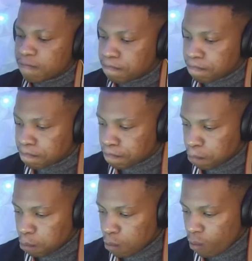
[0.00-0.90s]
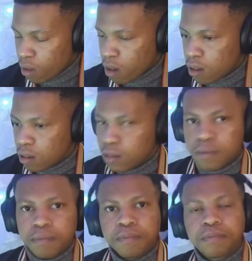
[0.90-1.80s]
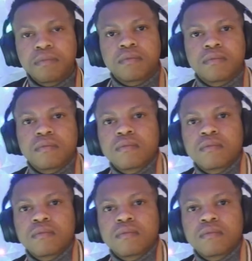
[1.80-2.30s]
and life feels like a game sometimes, and I'm